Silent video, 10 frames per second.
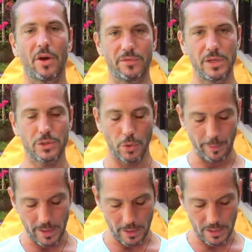of this
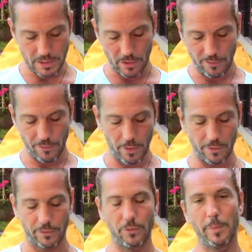topic is
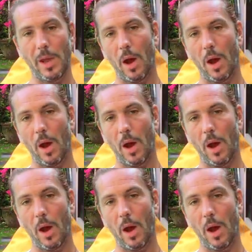first to be